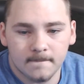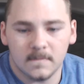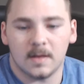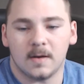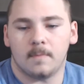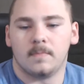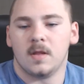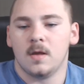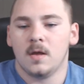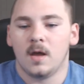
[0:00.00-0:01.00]
There you
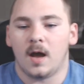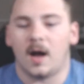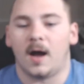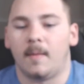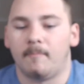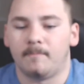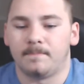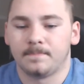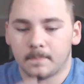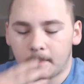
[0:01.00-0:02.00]
go.
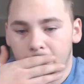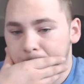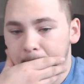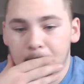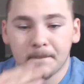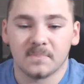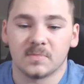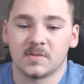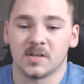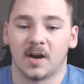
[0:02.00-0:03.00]

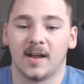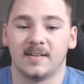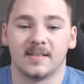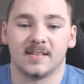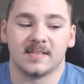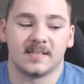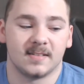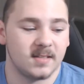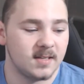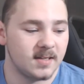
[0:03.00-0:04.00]
Sorry, I did.
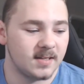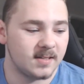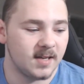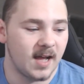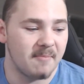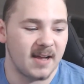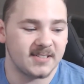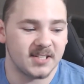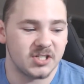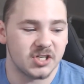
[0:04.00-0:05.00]
I'm
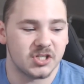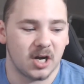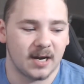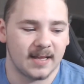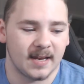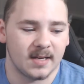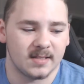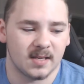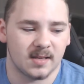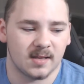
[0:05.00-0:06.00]
actually just starting to get
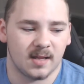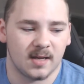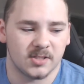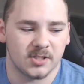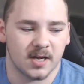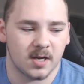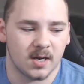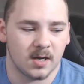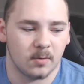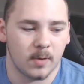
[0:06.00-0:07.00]
into the Logitech
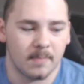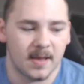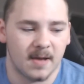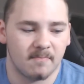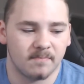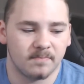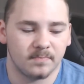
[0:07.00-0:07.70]
webcam